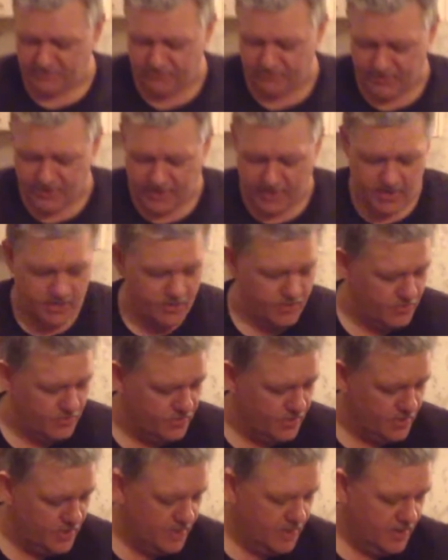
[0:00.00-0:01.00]
video
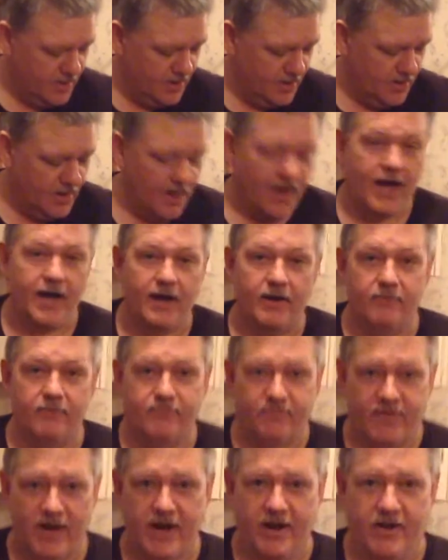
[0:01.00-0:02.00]
I'll
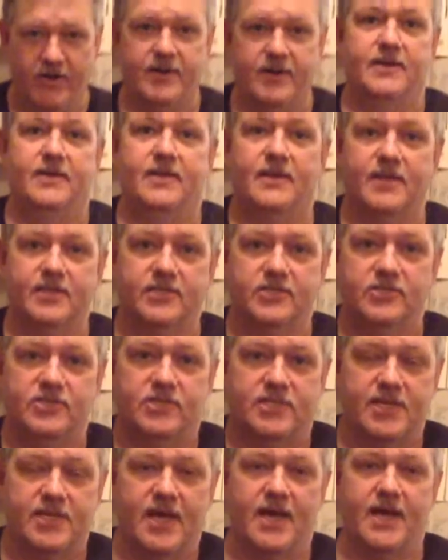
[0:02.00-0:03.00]
fire it and let you
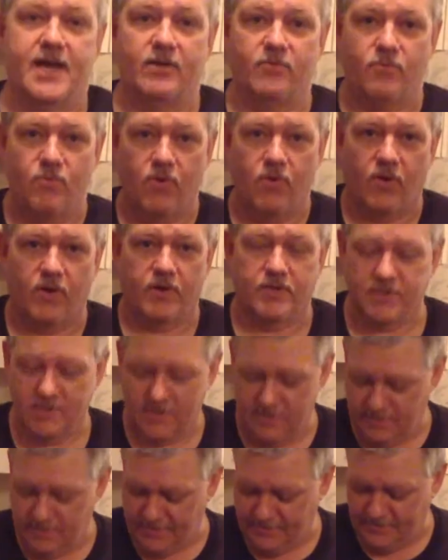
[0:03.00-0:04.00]
see how it
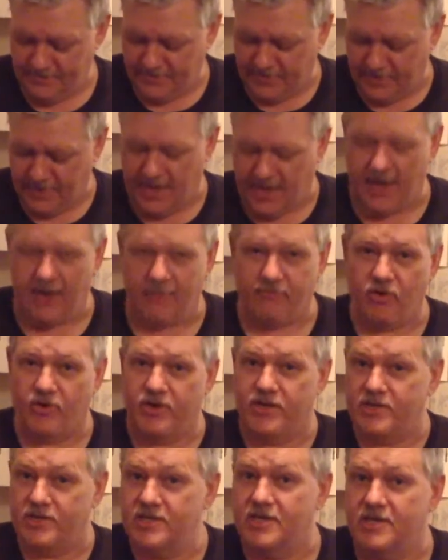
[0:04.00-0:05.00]
works. I've
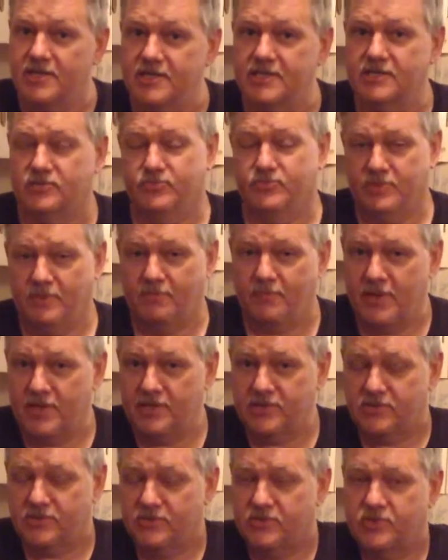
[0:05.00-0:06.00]
already done this with a
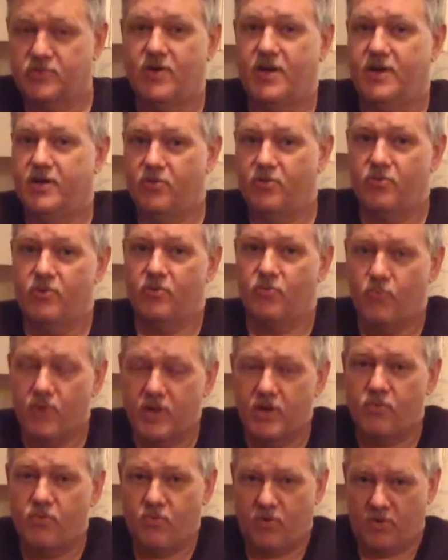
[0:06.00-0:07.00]
pistol, so I know it
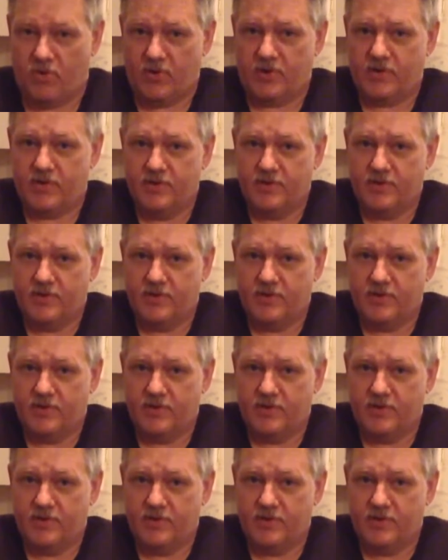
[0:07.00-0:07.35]
will work,